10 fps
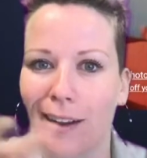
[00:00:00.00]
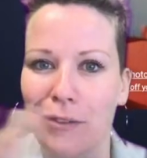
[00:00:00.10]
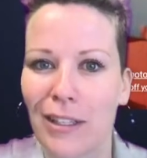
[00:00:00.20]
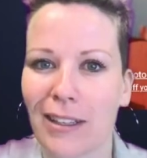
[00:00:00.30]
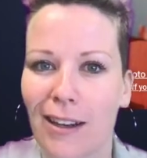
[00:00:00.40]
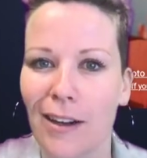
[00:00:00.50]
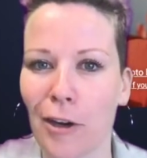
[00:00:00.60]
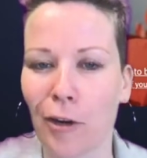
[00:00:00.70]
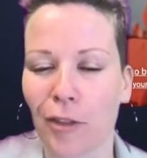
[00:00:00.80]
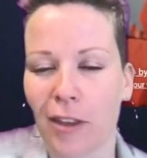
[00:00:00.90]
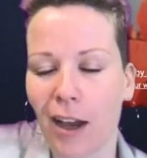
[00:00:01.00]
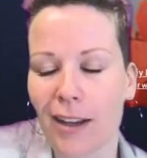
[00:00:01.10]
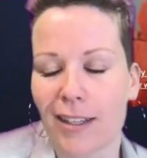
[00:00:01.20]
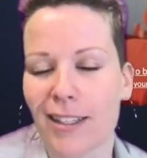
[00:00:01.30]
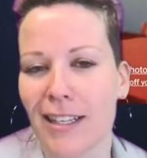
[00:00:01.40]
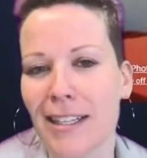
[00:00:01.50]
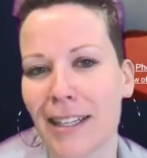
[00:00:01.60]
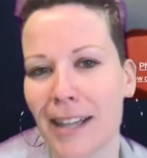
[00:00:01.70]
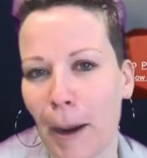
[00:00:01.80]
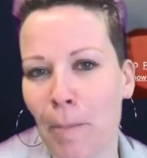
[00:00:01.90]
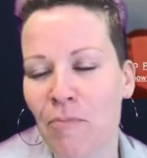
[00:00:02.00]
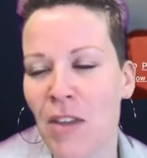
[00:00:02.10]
obviously here at the ISC today.